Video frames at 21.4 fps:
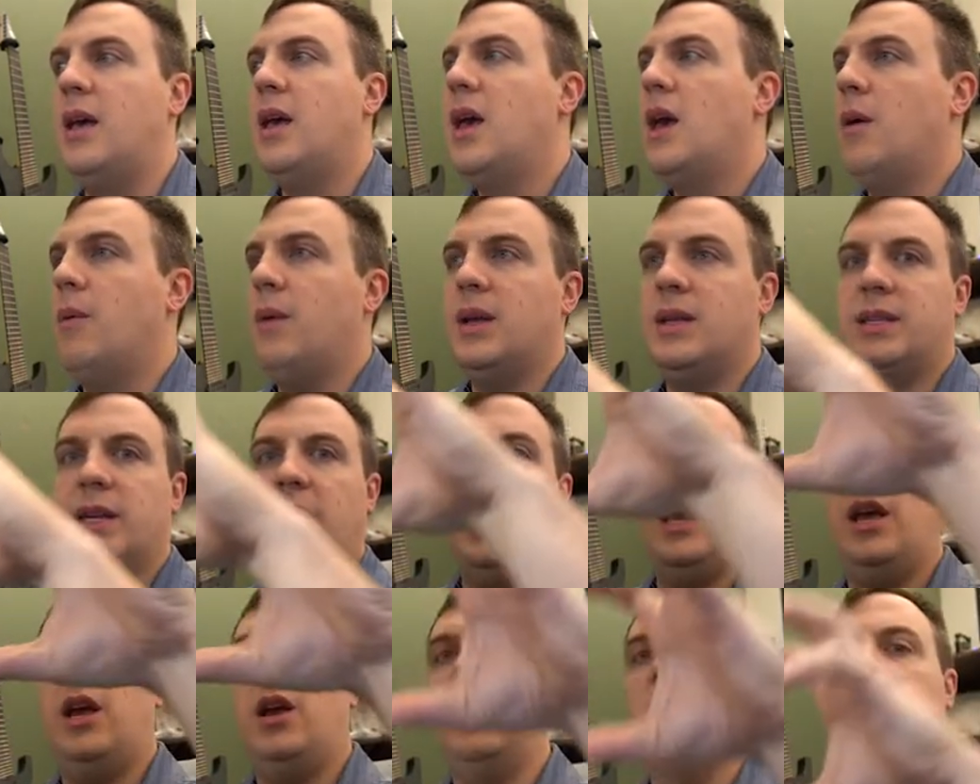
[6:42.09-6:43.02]
And we can
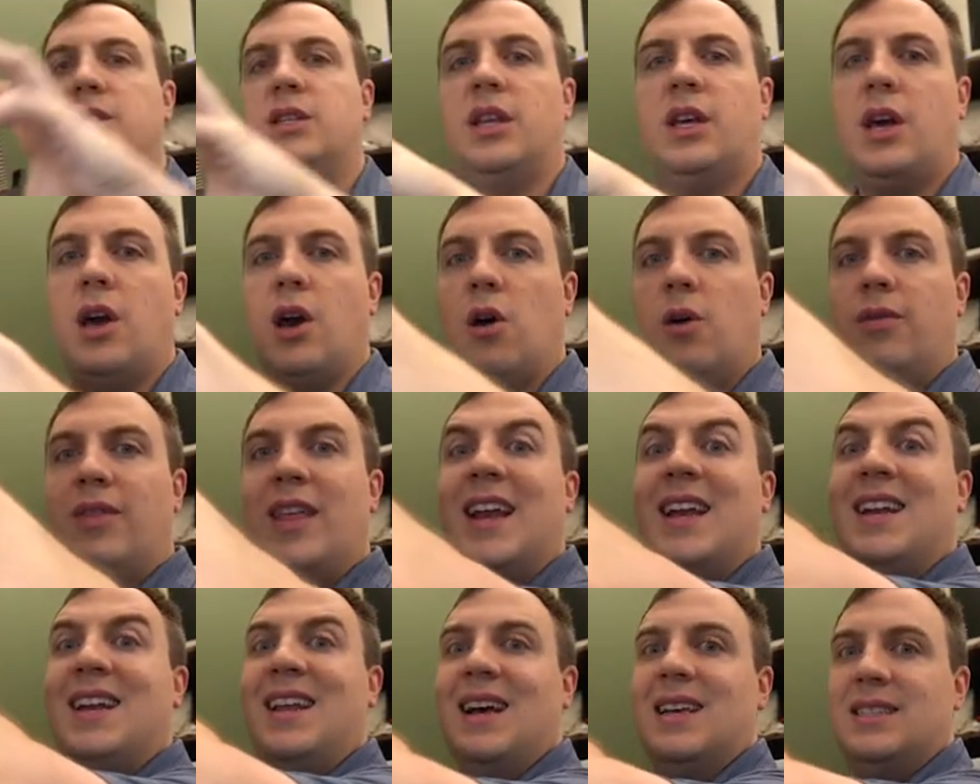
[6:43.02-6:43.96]
say, here's the code
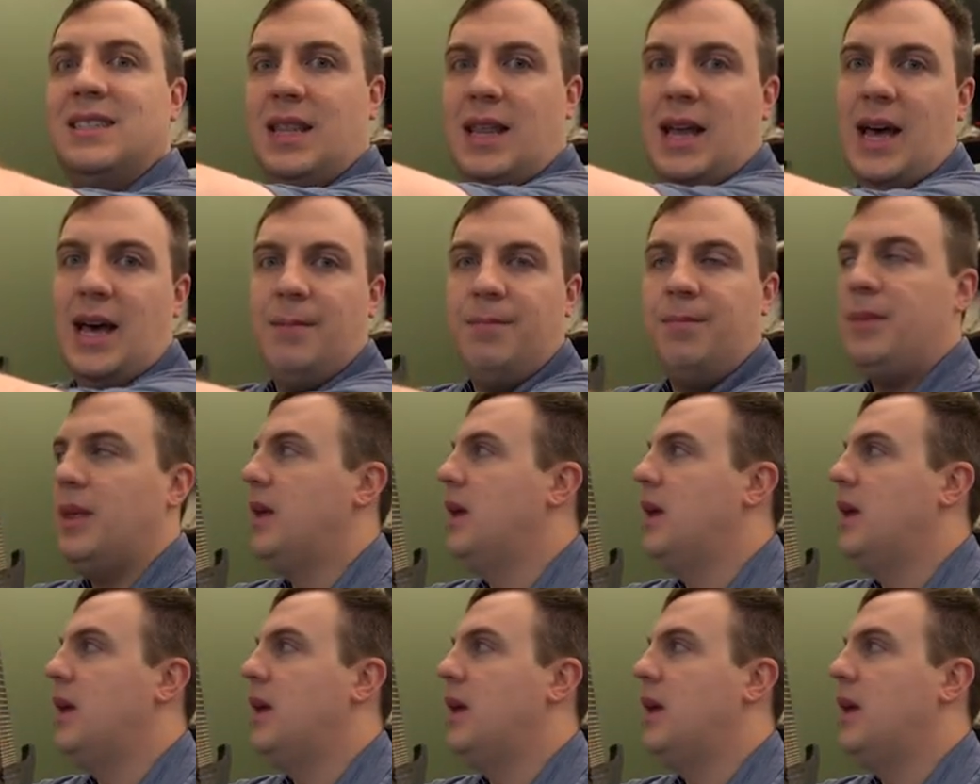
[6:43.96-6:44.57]
that does that.